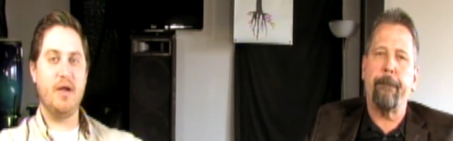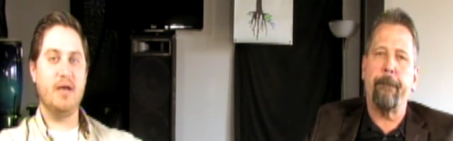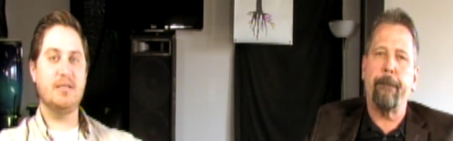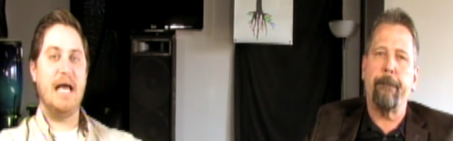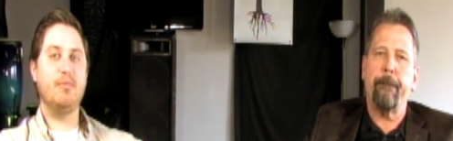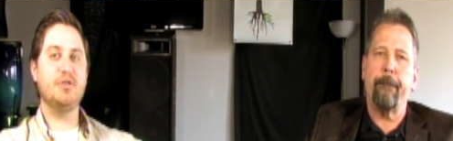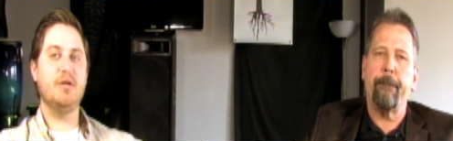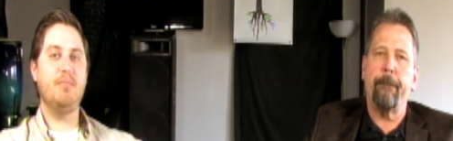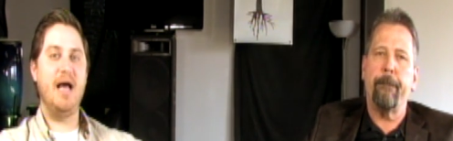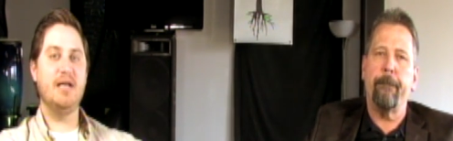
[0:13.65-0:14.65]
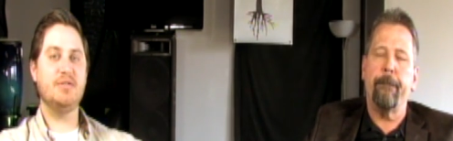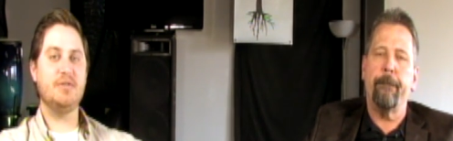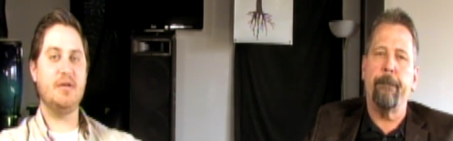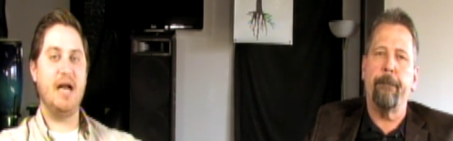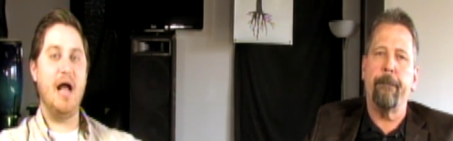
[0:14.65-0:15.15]
Speaker 1: and discipleship
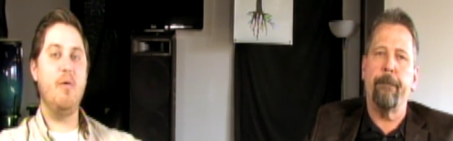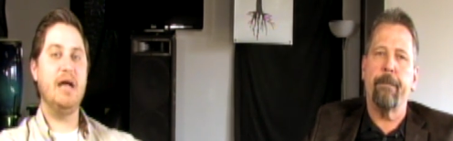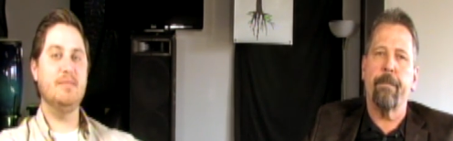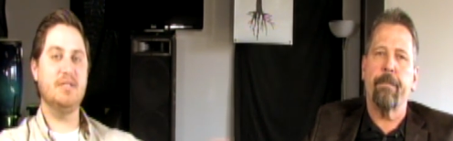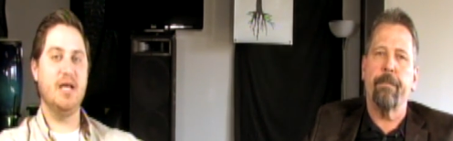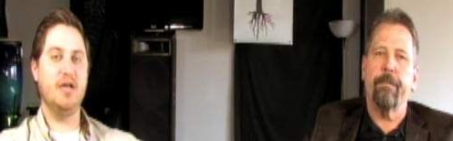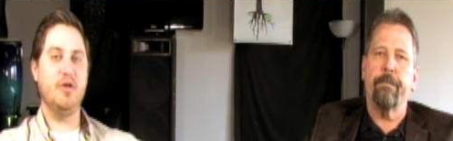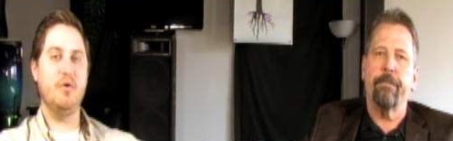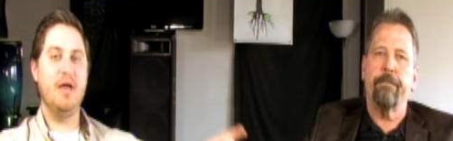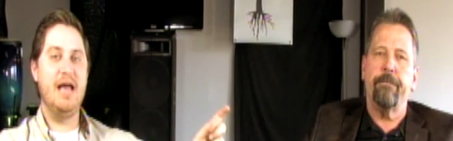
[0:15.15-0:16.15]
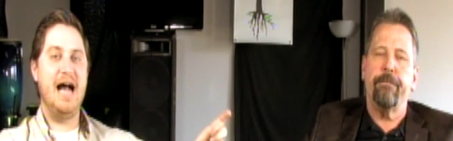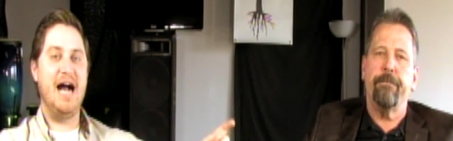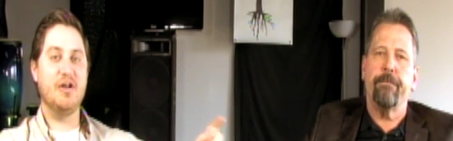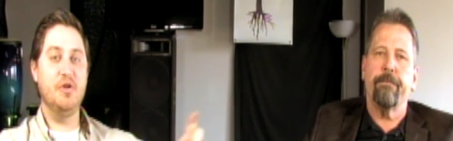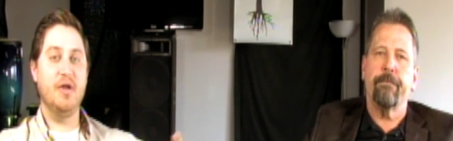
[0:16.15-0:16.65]
pastor, and I want him to tell you
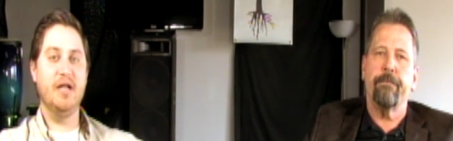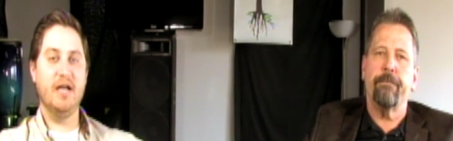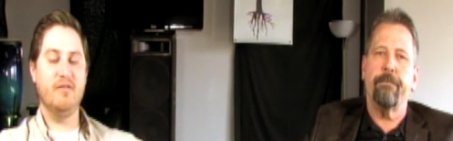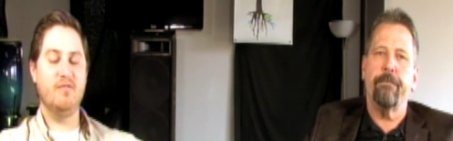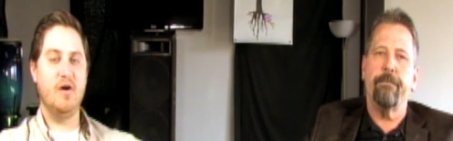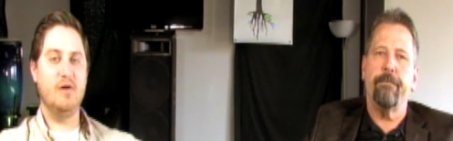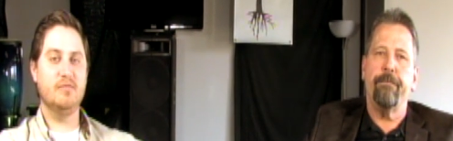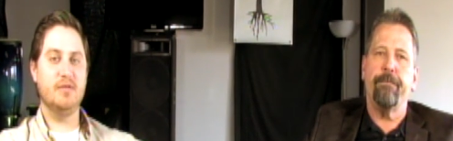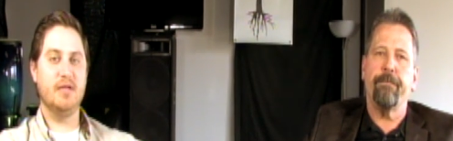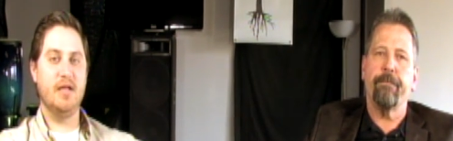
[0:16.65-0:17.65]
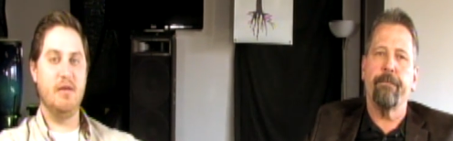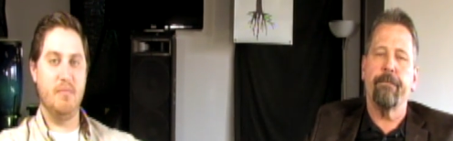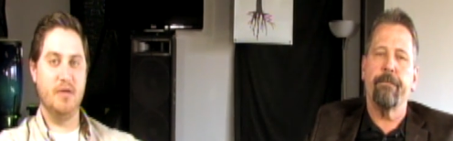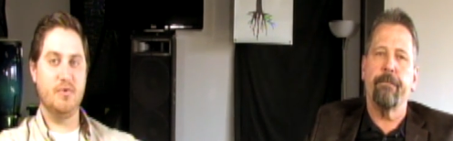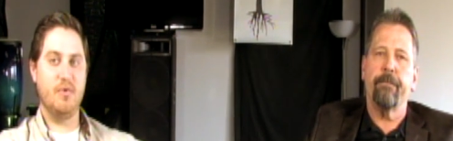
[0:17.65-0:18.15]
how you can get involved in
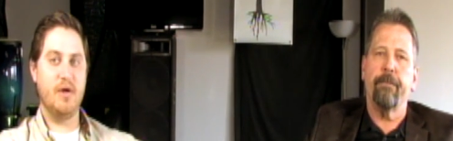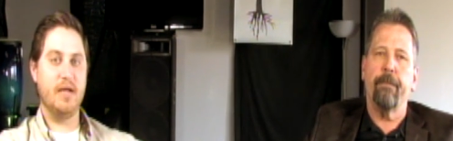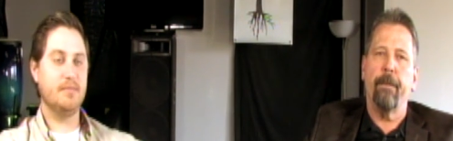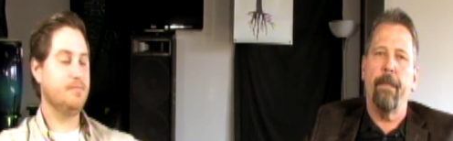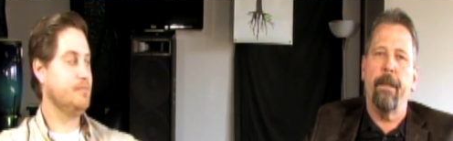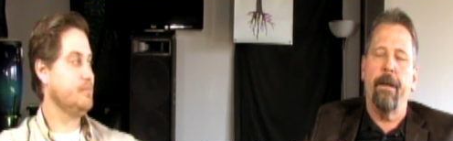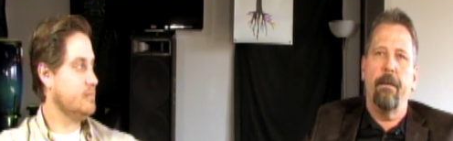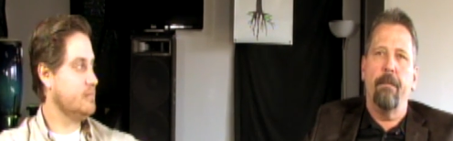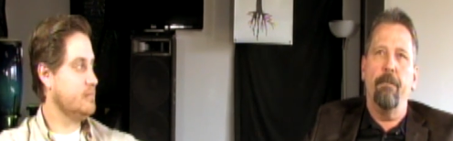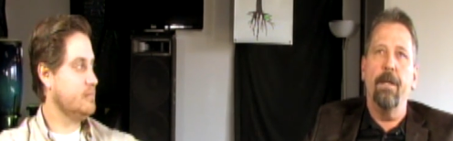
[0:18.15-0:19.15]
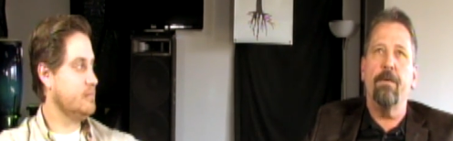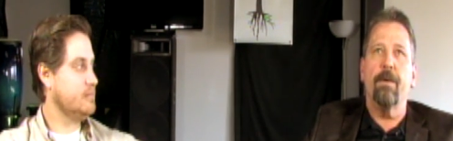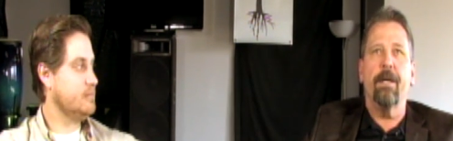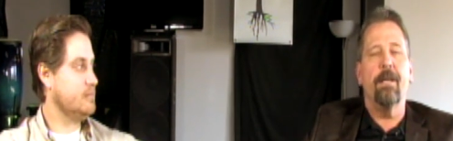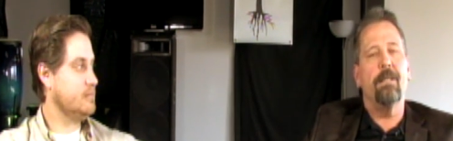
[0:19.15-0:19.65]
mentoring.
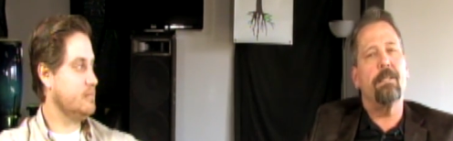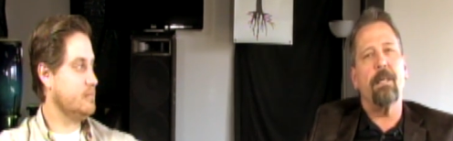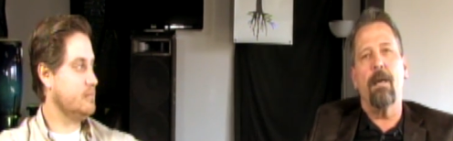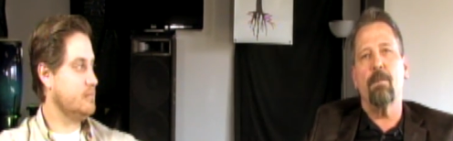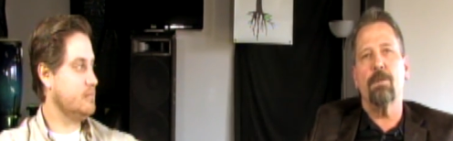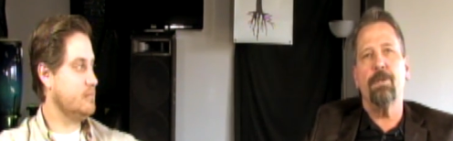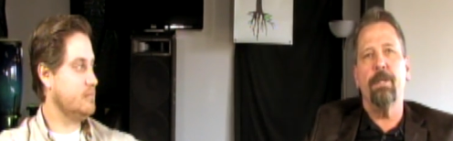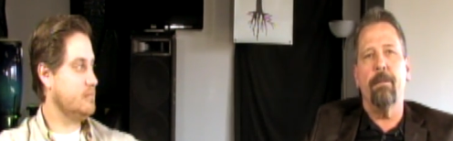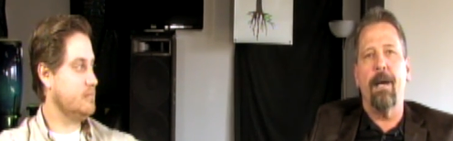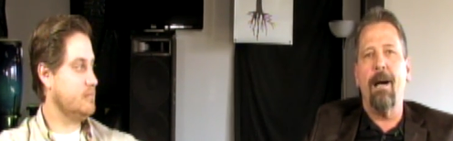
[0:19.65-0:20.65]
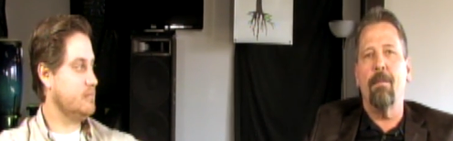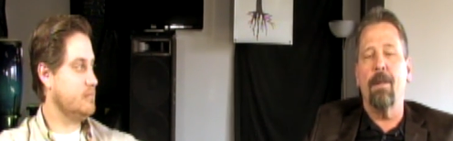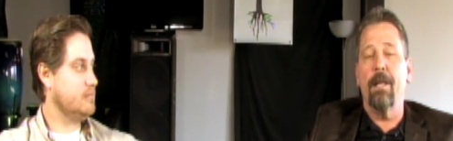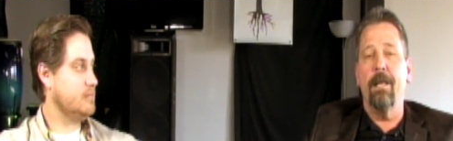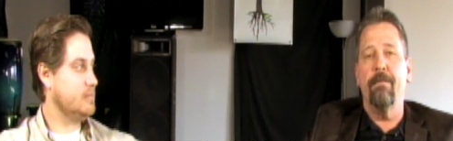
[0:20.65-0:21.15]
Mentoring and
Speaker 2: discipleship, I
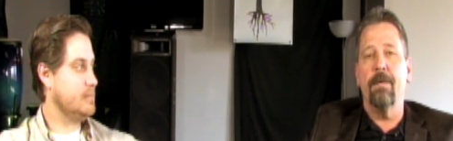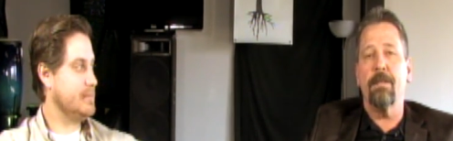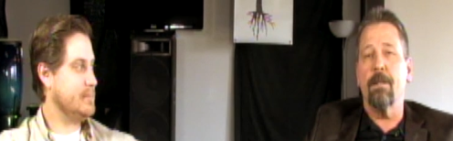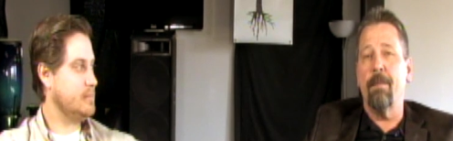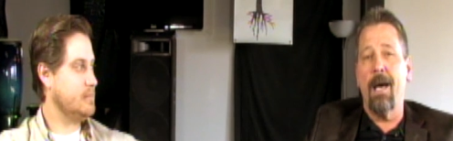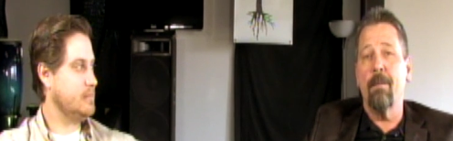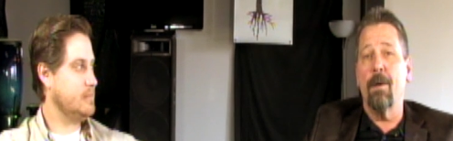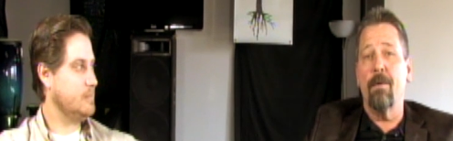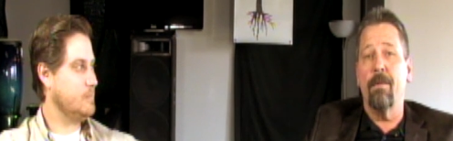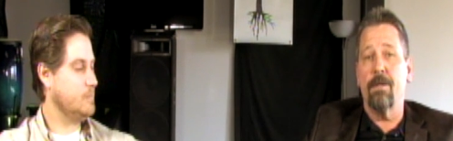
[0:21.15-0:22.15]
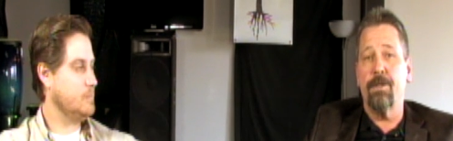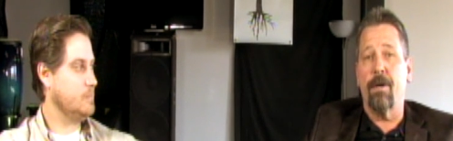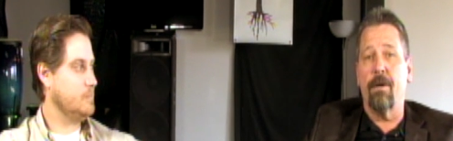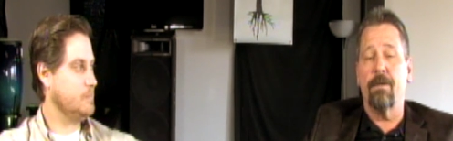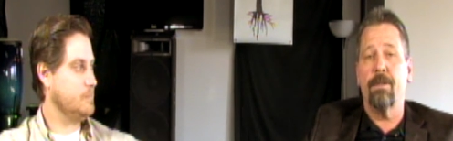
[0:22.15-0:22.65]
believe, is the backbone of the
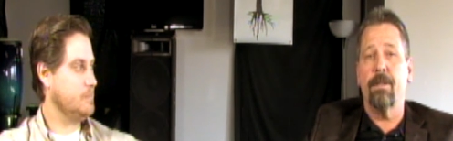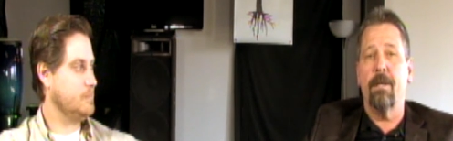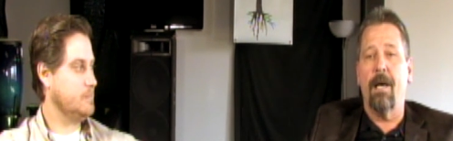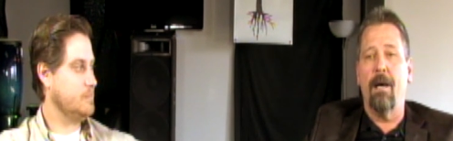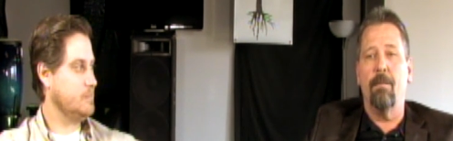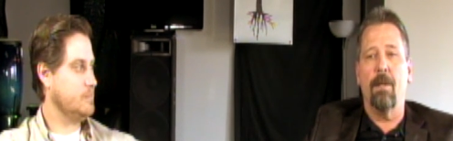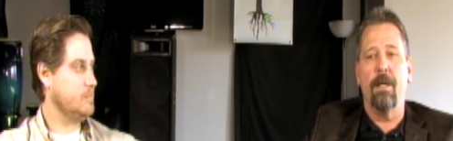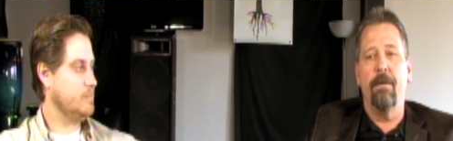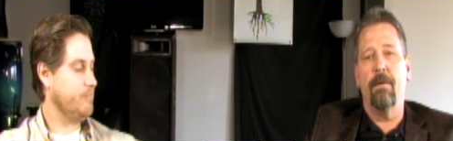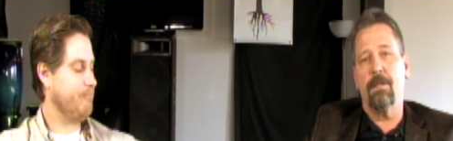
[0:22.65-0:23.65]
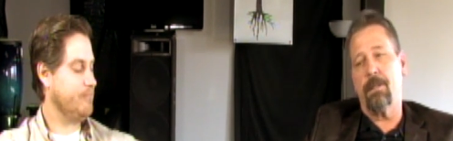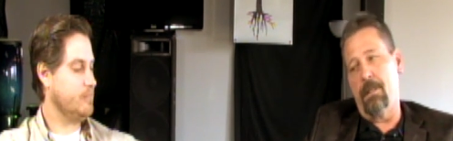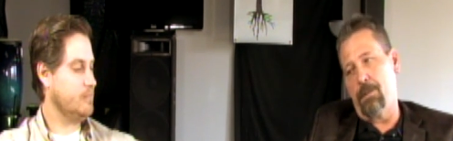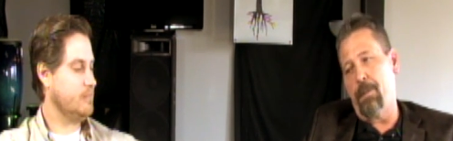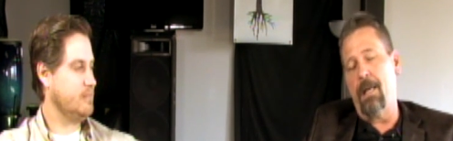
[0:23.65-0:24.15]
church. I believe, as,
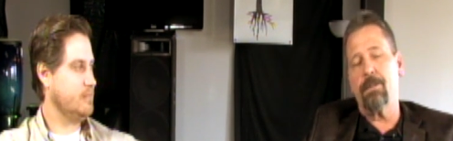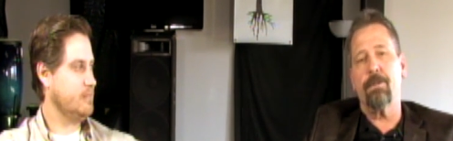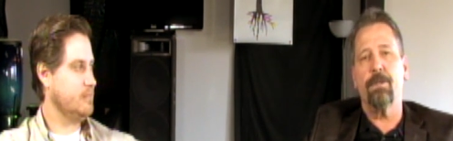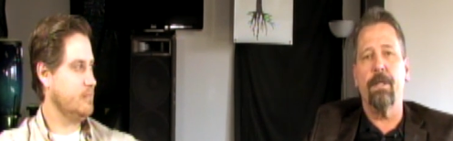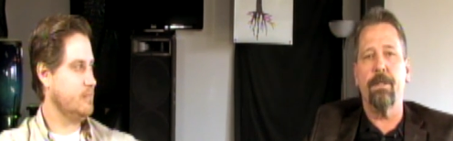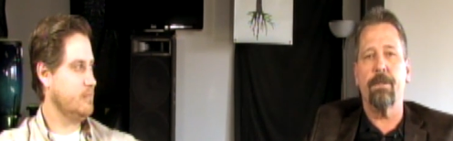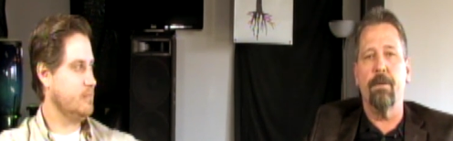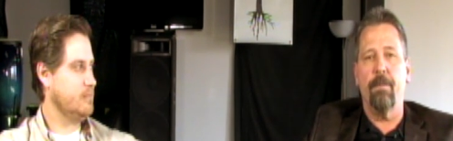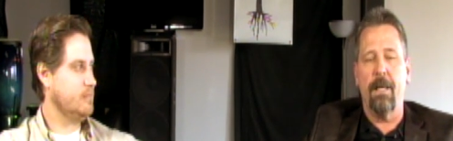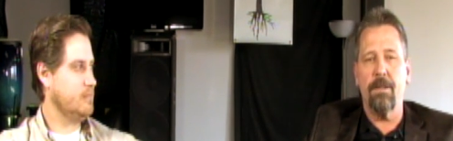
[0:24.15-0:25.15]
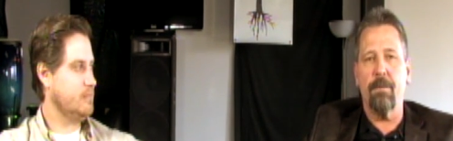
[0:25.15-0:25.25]
as Pastor Chester and Pastor